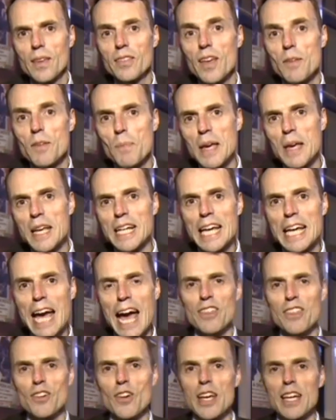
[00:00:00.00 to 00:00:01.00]
They've been
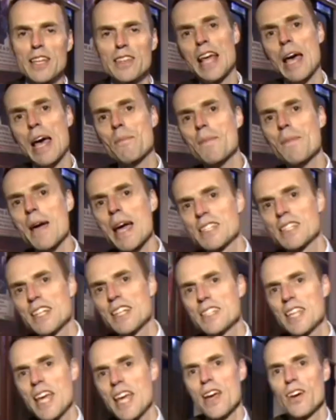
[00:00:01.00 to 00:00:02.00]
gathering in their
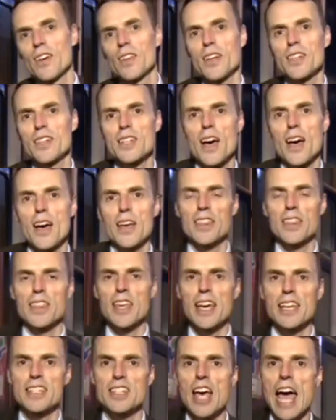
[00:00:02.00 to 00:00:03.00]
masses here at the Tyne
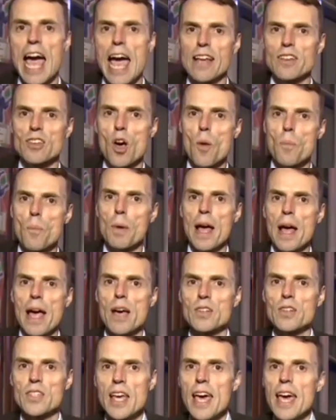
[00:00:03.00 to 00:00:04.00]
Theatre and Opera
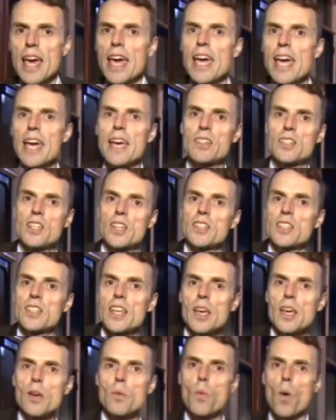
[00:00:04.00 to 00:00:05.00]
House, here to
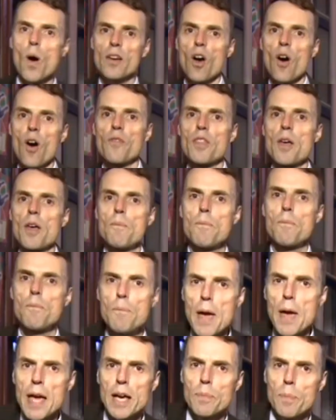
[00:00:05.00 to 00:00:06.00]
see one of the
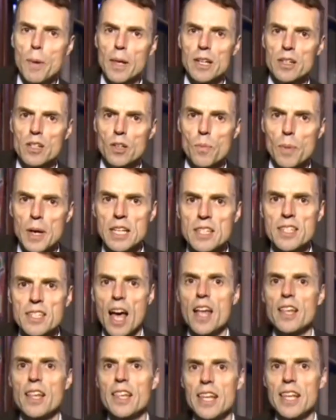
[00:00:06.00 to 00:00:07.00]
big political beasts
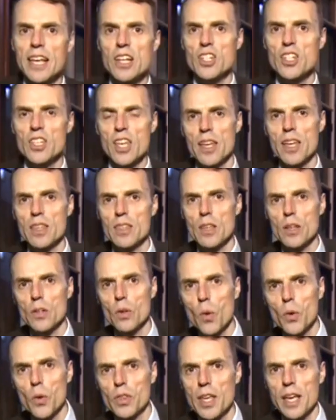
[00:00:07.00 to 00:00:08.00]
unleashed in the
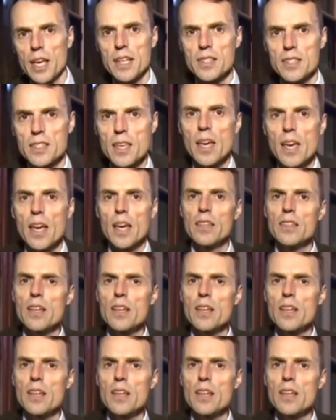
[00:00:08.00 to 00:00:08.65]
northeast.